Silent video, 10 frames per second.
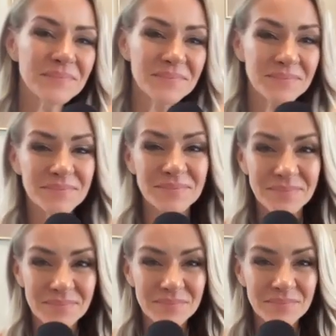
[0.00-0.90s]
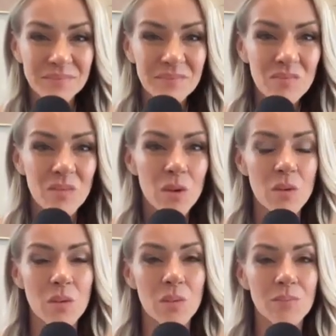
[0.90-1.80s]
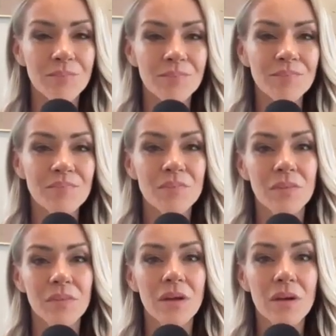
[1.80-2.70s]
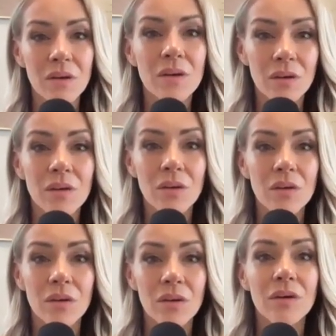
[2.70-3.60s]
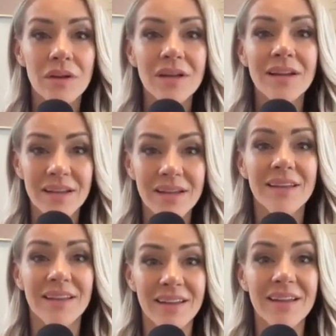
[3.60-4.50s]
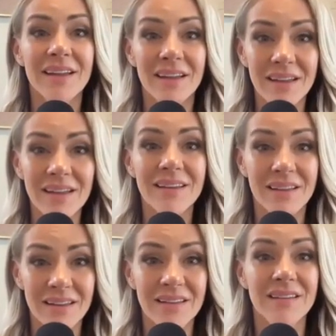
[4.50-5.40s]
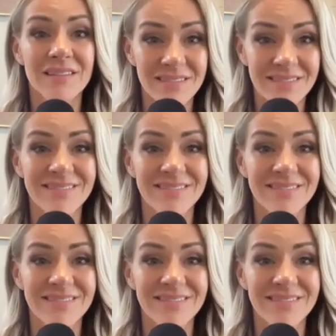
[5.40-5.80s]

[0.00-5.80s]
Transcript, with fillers: when you have this posture, there is an energetic change, and you do manifest yourself